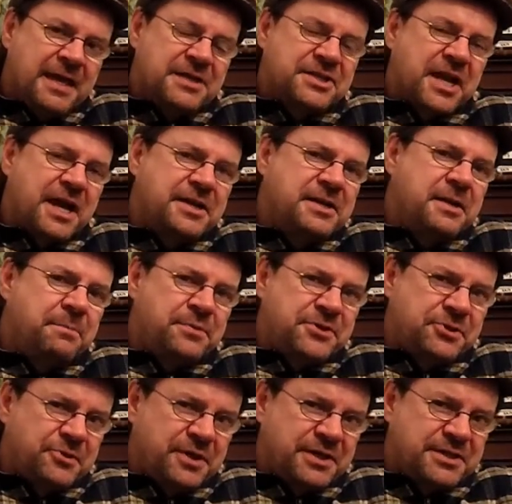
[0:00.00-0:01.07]
It's got a nip
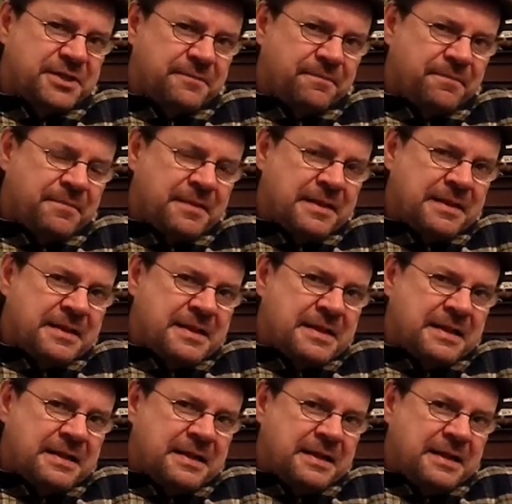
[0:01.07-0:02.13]
to it,
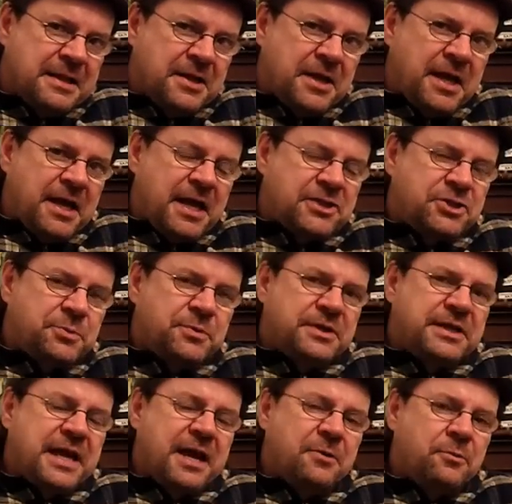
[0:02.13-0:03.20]
as you
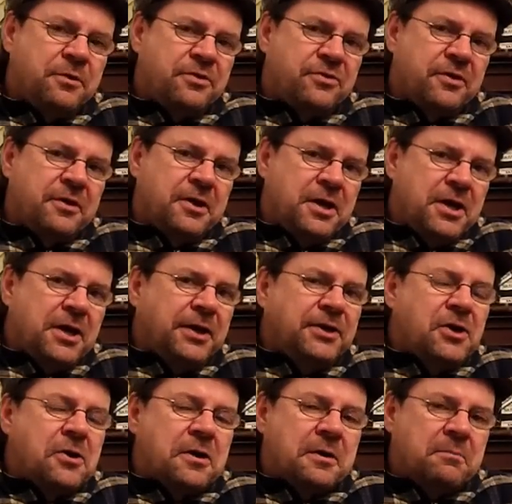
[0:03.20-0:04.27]
would get with
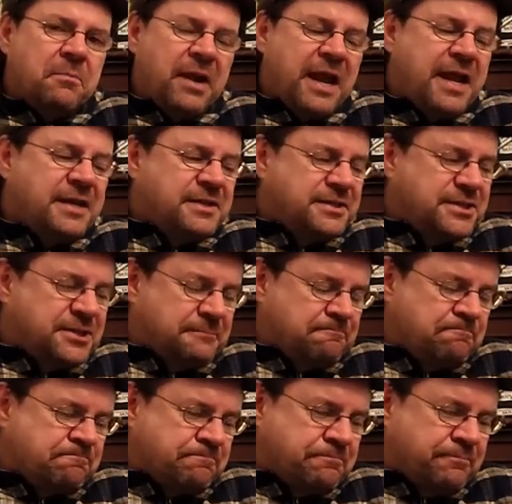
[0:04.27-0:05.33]
young blends,
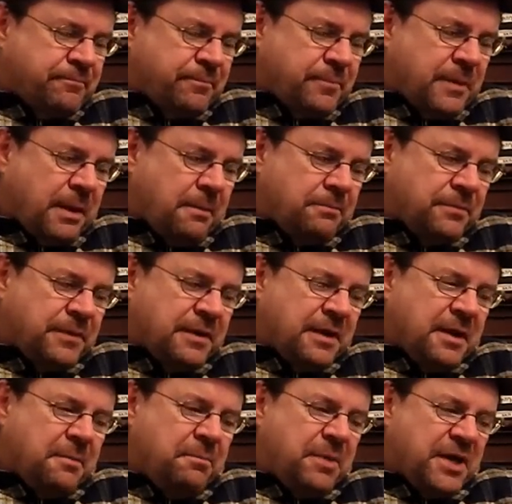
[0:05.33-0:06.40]

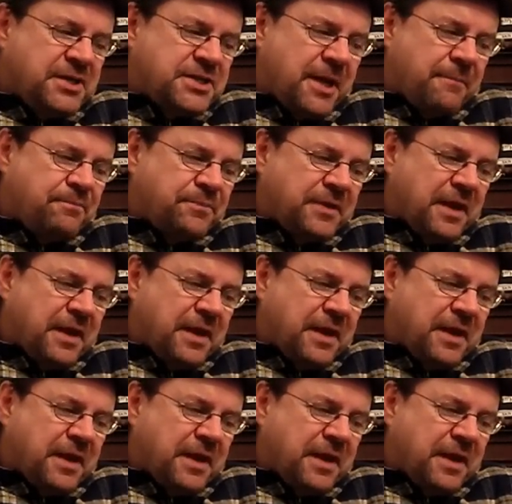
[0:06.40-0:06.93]
but